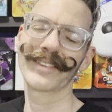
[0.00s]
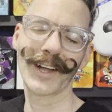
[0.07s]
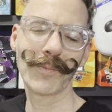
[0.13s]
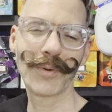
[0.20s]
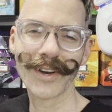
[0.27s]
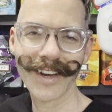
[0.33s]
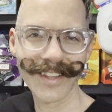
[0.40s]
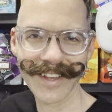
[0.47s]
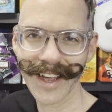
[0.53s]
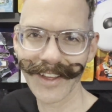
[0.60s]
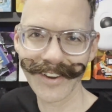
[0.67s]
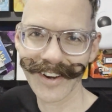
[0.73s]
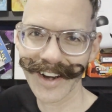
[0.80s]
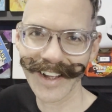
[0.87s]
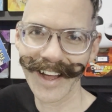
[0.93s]
putting it
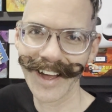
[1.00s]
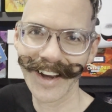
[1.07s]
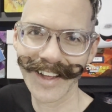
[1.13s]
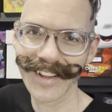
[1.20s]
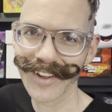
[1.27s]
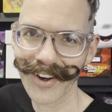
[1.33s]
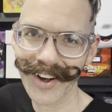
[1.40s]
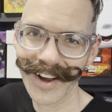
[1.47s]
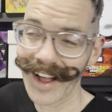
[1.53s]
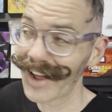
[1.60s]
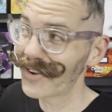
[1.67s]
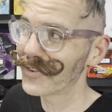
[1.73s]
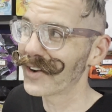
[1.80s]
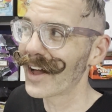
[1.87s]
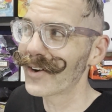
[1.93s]
together. I got it. All right. I
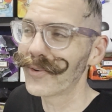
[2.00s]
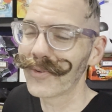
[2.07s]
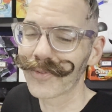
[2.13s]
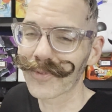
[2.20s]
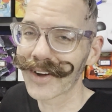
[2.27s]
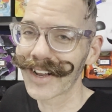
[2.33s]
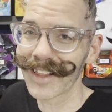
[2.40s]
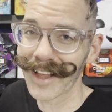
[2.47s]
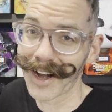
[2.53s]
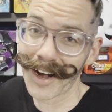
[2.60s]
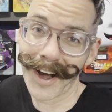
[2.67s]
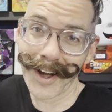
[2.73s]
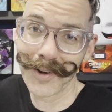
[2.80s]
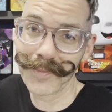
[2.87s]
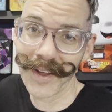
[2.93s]
don't read a lot of
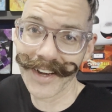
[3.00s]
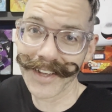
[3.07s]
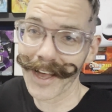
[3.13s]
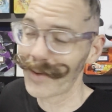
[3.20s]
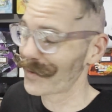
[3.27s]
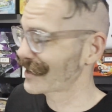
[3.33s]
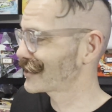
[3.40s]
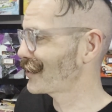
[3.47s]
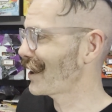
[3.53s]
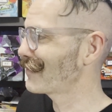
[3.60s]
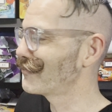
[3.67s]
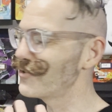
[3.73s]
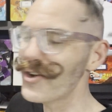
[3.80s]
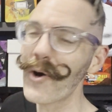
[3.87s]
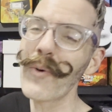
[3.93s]
Iron Man comics, so I have
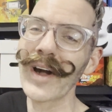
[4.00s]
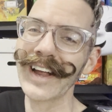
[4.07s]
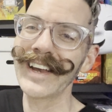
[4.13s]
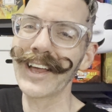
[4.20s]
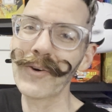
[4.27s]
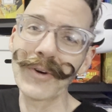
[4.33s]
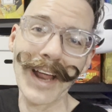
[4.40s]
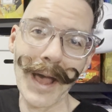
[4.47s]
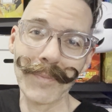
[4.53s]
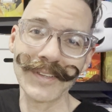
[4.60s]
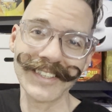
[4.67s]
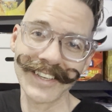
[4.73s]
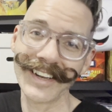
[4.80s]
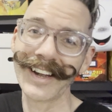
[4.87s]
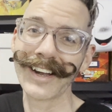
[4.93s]
no idea what
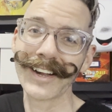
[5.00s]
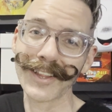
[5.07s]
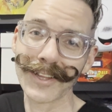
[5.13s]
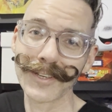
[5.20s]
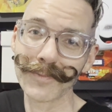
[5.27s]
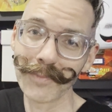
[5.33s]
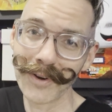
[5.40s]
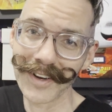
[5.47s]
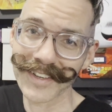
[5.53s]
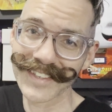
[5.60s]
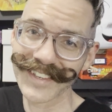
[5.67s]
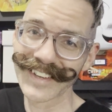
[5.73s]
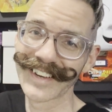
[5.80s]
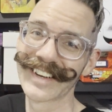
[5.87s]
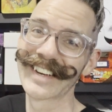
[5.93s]
happens in any of these books.